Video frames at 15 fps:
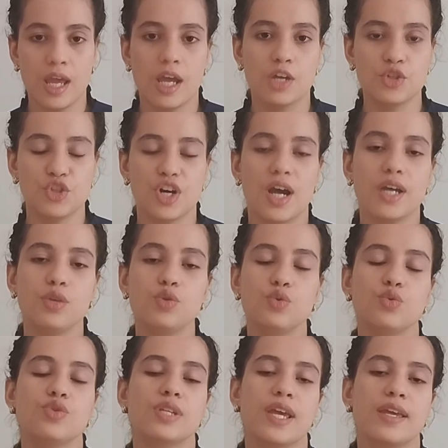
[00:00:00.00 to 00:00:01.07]
and try
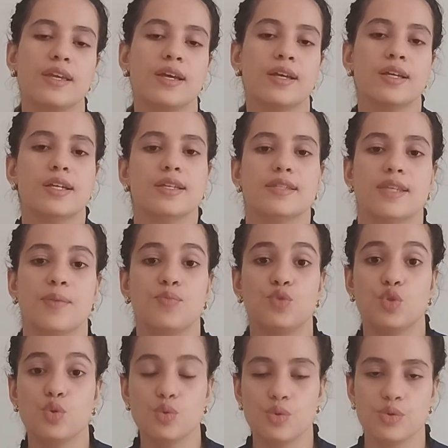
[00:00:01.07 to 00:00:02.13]
using some
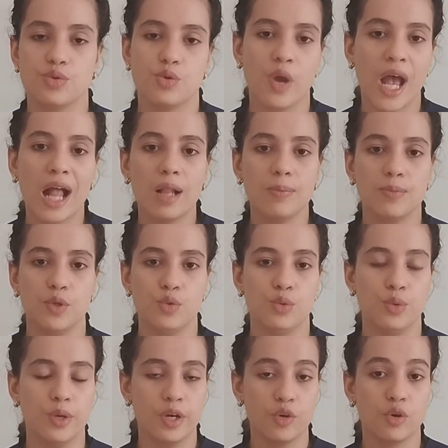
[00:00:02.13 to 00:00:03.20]
tools to help
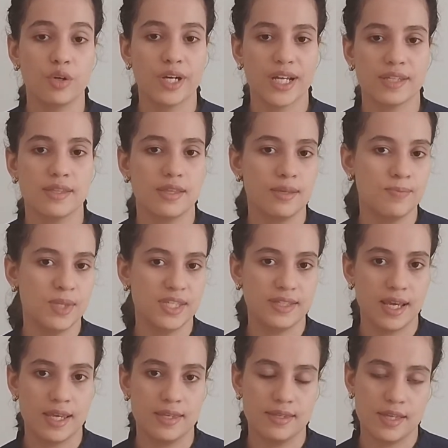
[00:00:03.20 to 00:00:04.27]
you correct the
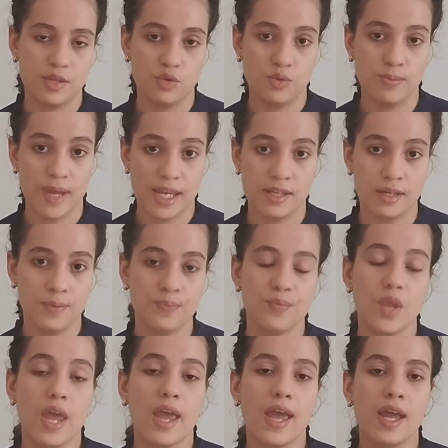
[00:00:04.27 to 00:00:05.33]
mistakes that you made
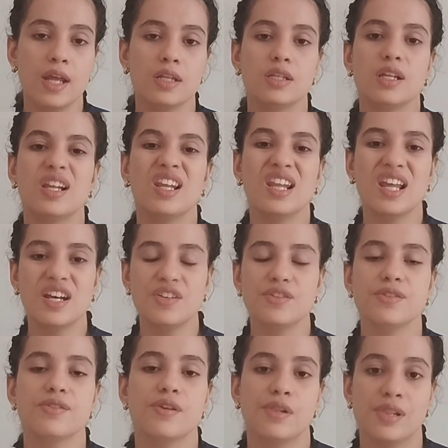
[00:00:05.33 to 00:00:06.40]
and
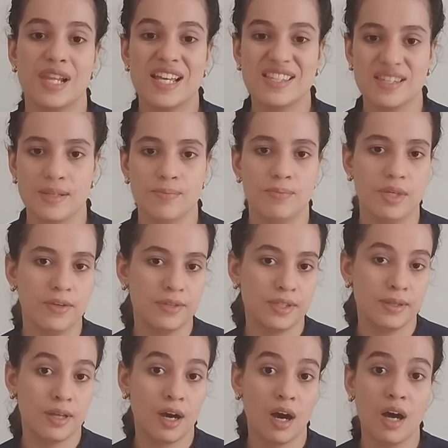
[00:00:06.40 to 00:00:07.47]
learn the lesson
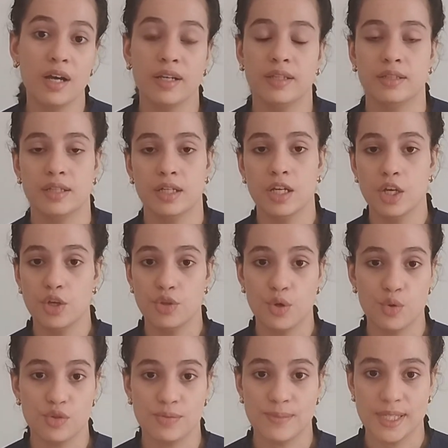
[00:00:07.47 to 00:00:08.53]
behind
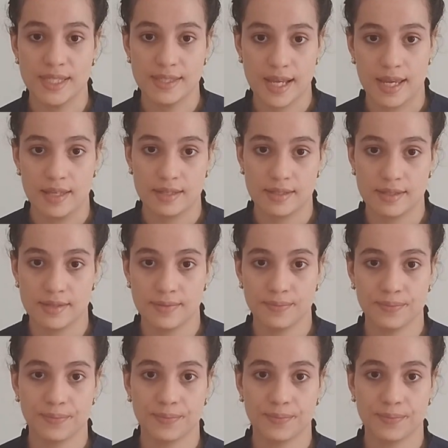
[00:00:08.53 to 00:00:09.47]
those mistakes.